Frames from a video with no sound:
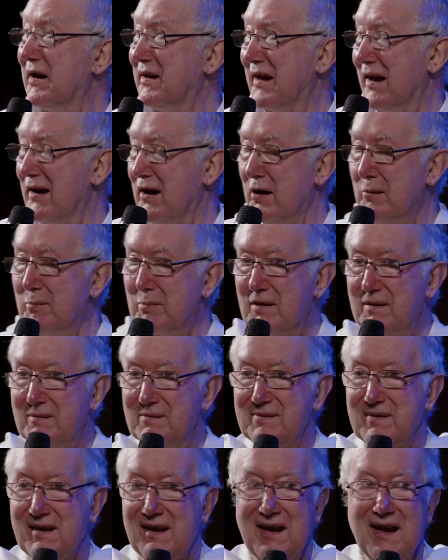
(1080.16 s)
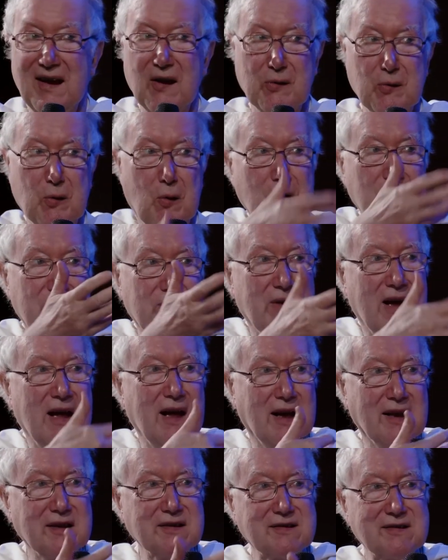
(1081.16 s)
I hope, and all of
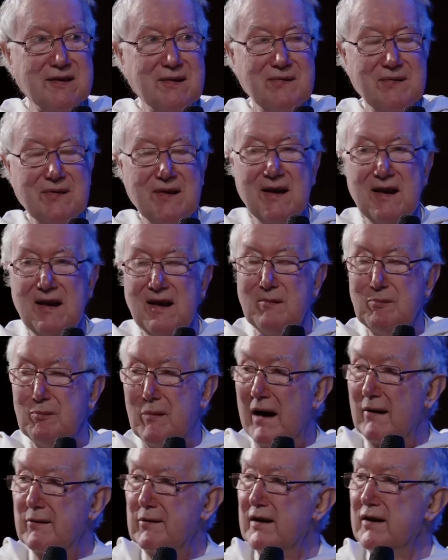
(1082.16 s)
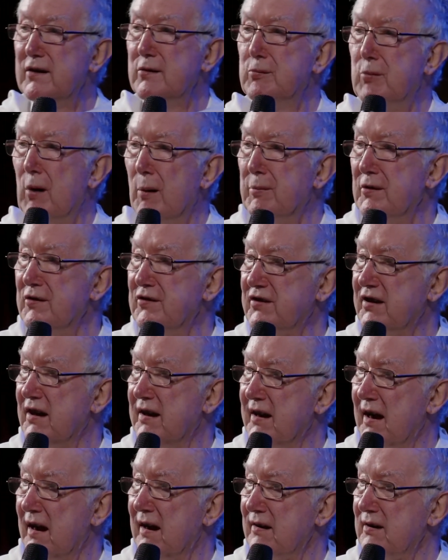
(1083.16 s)
ours. Marilyn Robinson,
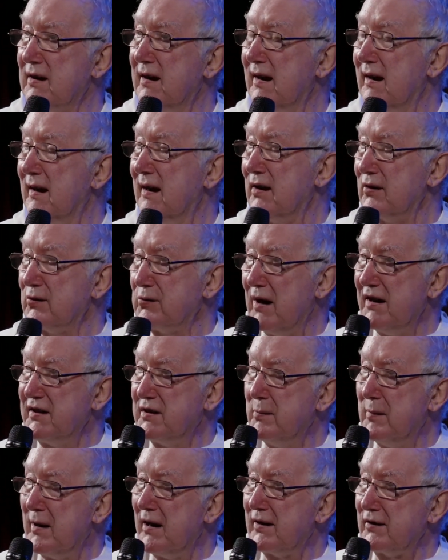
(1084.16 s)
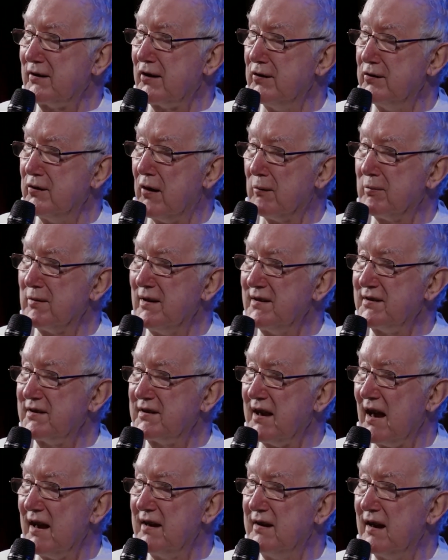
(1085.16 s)
a great American novelist,
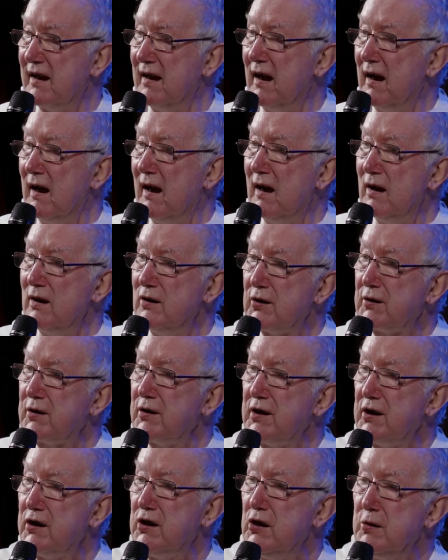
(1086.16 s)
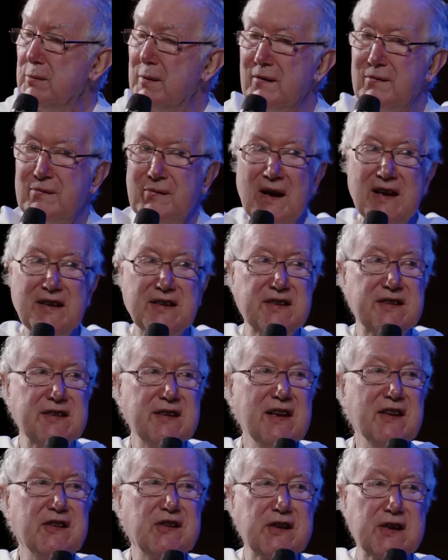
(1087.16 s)
said, look at the human face,
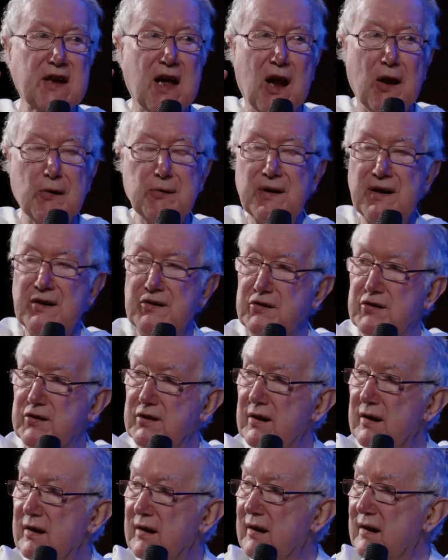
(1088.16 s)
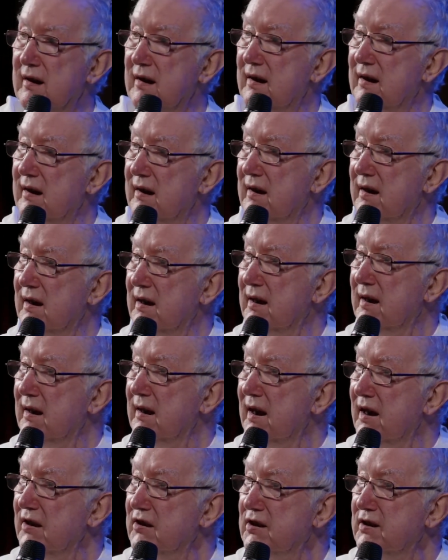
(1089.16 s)
it's courage,
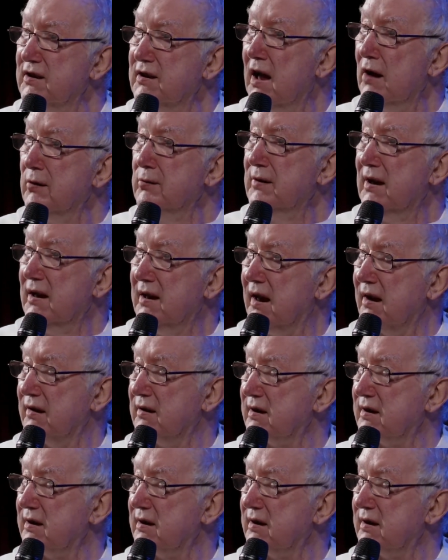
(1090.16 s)
it's loneliness.